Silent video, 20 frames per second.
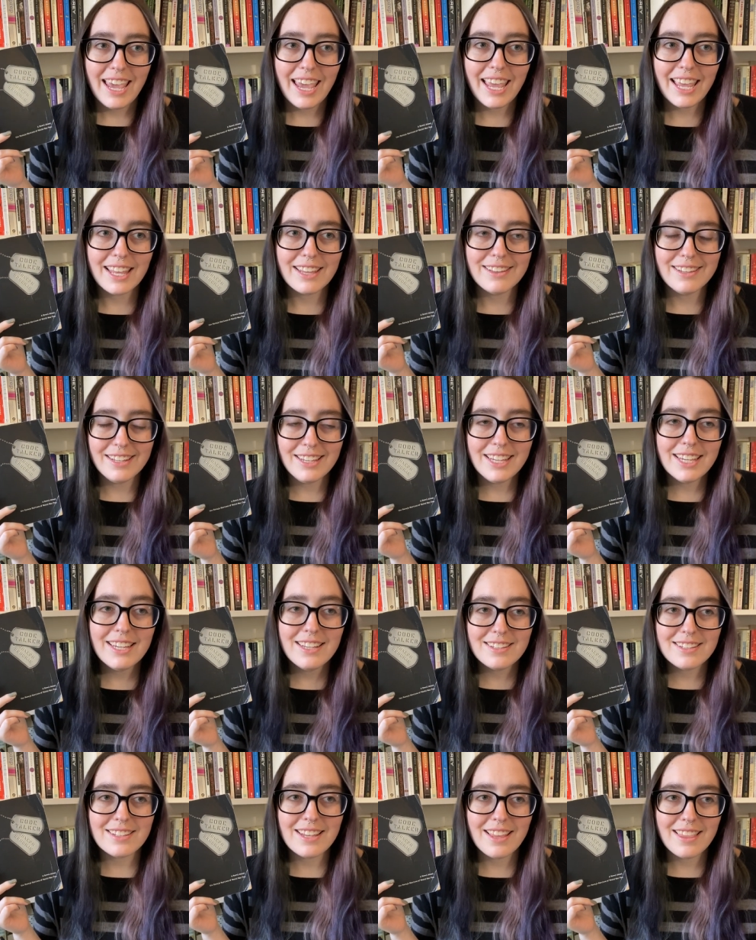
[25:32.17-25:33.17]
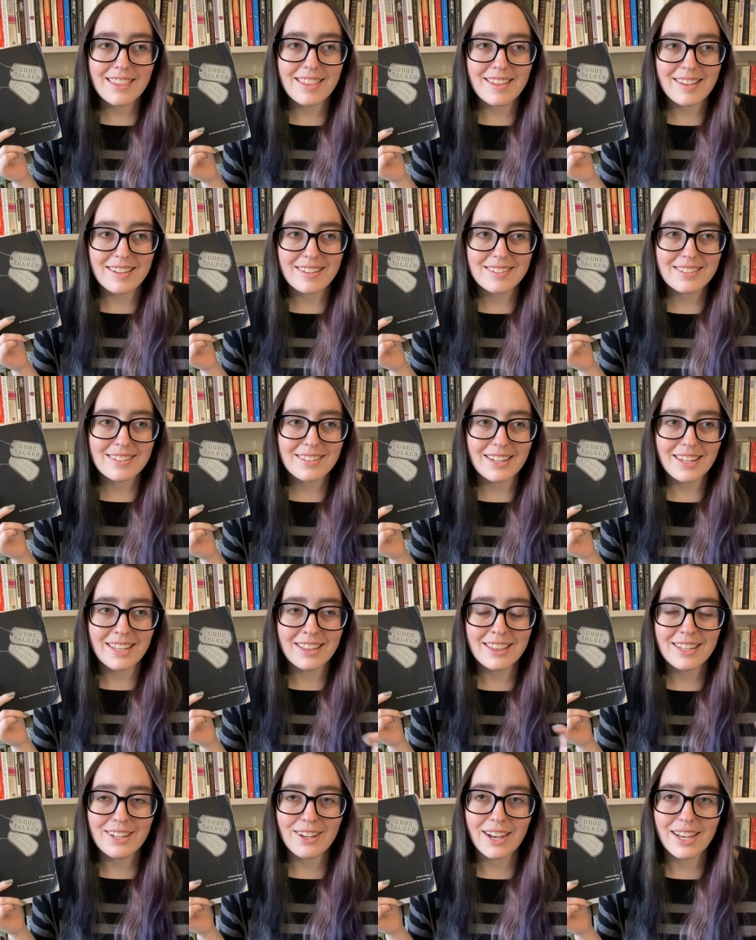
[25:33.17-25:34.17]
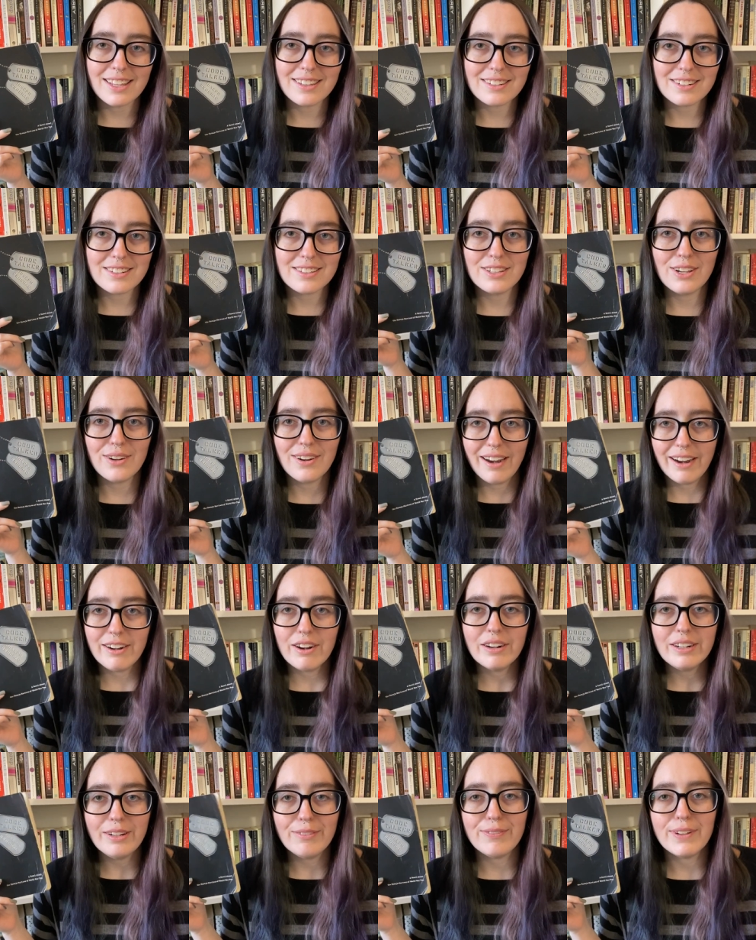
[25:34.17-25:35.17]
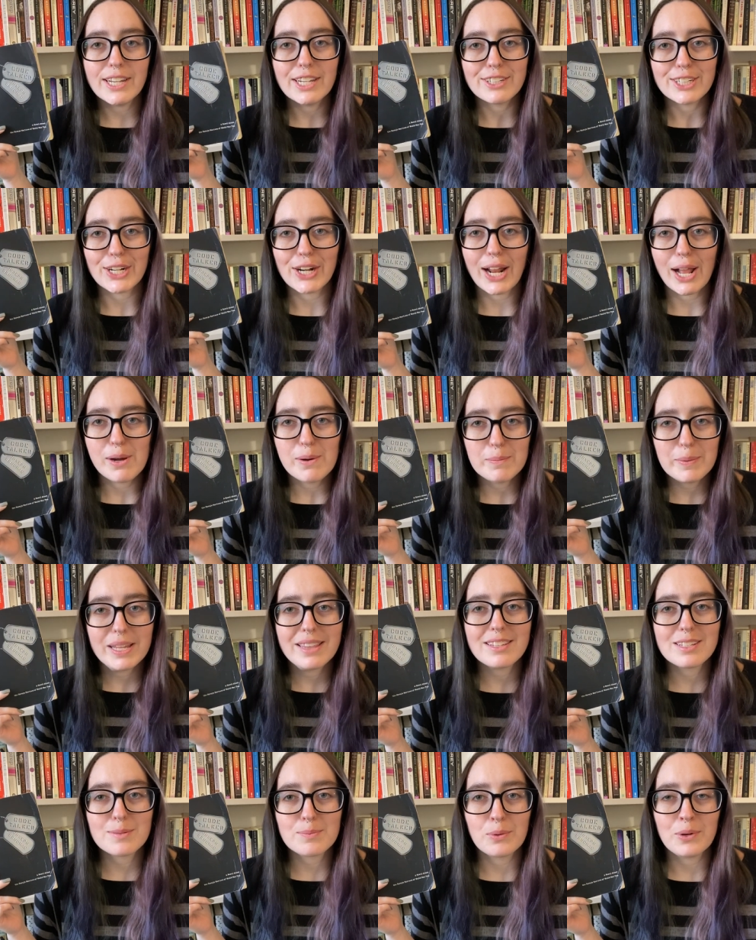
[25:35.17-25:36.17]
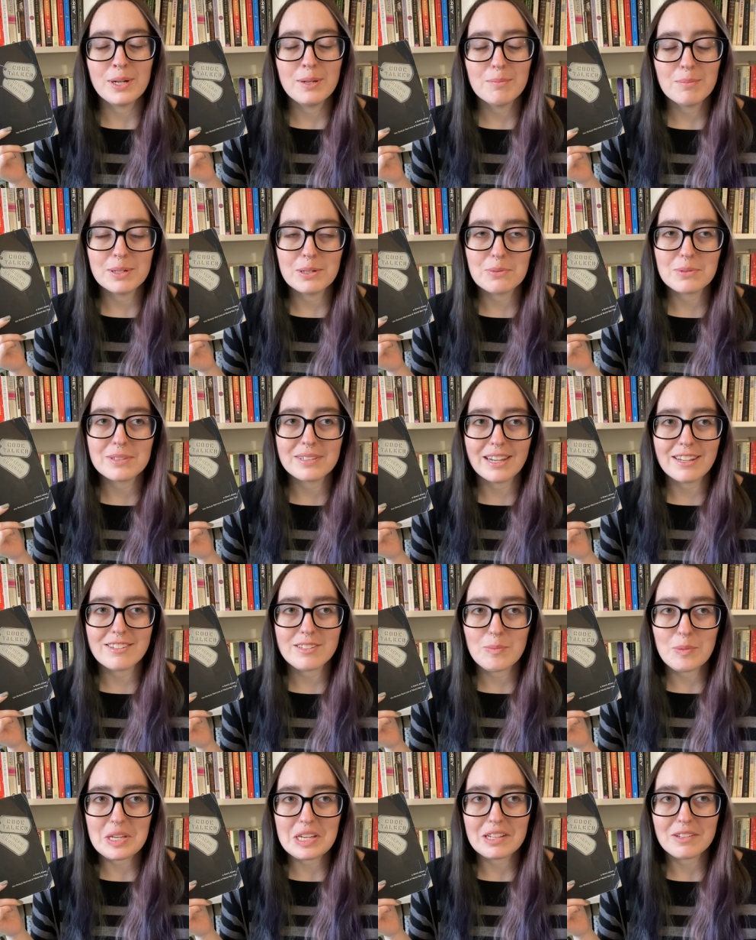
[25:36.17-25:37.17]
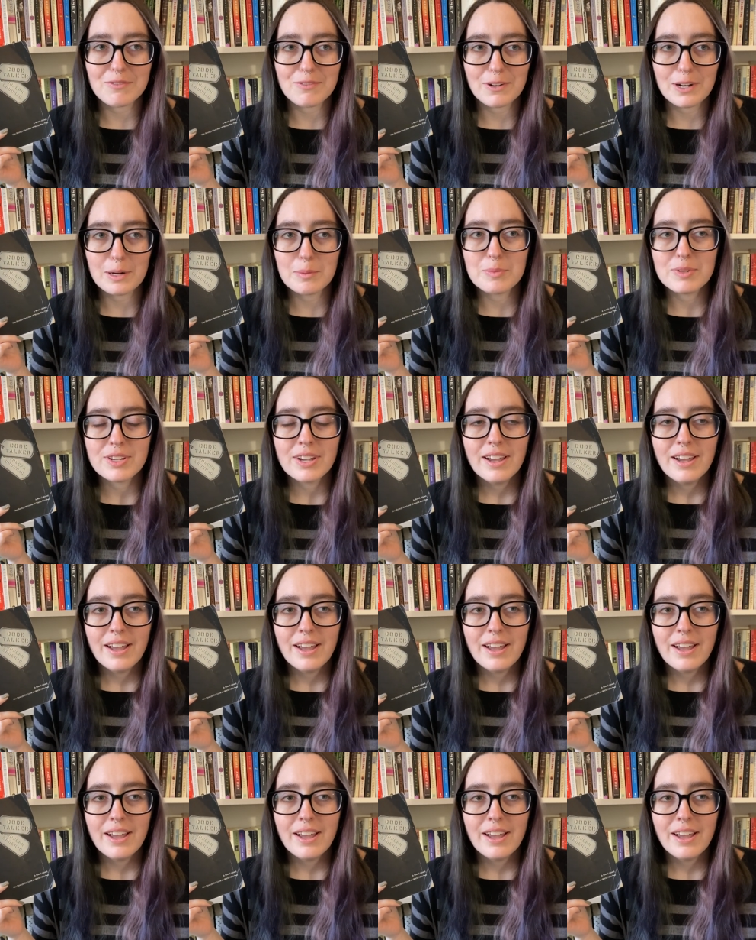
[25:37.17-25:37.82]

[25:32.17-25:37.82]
And he said this in the author's note. I'd already figured it out by this point, but it was nice to be confirmed.